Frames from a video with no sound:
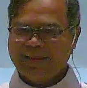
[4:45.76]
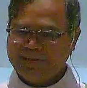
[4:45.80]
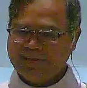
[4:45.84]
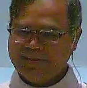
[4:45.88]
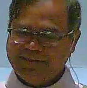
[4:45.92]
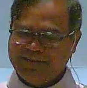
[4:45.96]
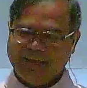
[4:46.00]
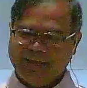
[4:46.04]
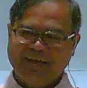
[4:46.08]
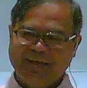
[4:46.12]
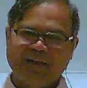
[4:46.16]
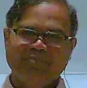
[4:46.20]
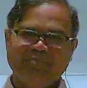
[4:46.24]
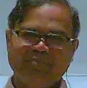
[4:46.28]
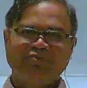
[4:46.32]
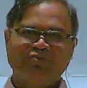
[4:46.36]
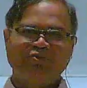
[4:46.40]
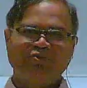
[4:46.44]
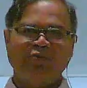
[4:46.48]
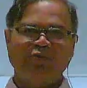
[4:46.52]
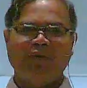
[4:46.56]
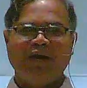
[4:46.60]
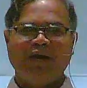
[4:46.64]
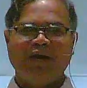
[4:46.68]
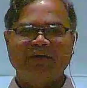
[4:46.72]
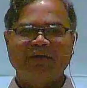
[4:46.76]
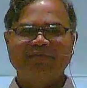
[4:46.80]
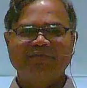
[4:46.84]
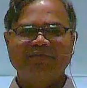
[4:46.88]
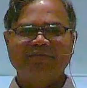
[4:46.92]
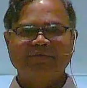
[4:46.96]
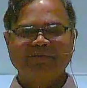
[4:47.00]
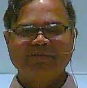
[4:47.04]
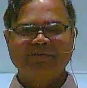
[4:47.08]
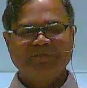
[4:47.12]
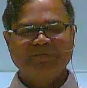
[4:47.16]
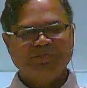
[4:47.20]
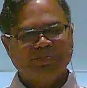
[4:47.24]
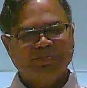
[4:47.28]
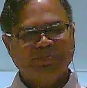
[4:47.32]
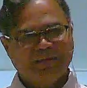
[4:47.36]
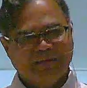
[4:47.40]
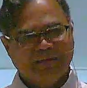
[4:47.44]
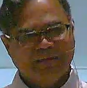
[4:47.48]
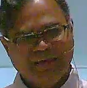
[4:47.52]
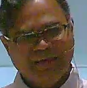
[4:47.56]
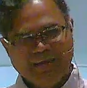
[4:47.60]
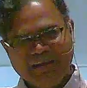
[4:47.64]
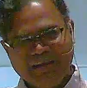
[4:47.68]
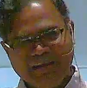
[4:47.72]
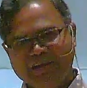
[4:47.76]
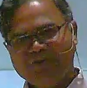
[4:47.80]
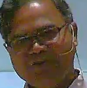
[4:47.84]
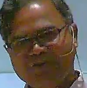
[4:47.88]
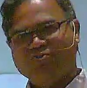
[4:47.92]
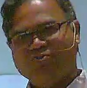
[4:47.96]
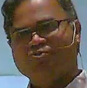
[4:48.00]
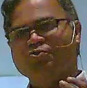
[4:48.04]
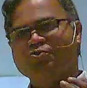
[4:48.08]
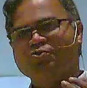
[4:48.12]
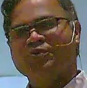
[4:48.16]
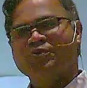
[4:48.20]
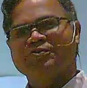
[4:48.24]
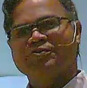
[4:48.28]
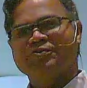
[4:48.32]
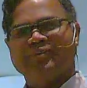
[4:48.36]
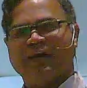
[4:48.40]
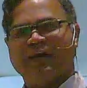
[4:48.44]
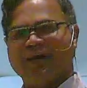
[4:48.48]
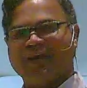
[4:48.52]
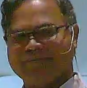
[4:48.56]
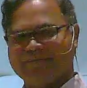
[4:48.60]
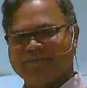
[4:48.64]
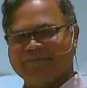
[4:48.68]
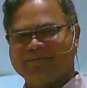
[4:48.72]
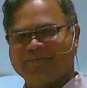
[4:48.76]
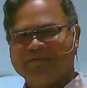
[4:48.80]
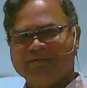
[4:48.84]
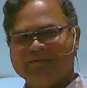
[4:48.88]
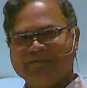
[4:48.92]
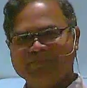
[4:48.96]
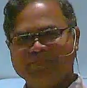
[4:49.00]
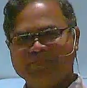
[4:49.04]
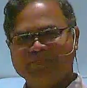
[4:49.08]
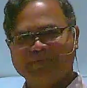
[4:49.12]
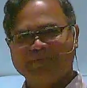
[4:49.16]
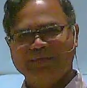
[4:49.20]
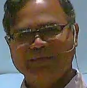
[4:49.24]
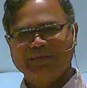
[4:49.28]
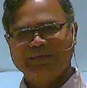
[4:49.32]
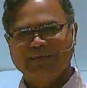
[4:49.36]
And as He comes to us, He reassures us.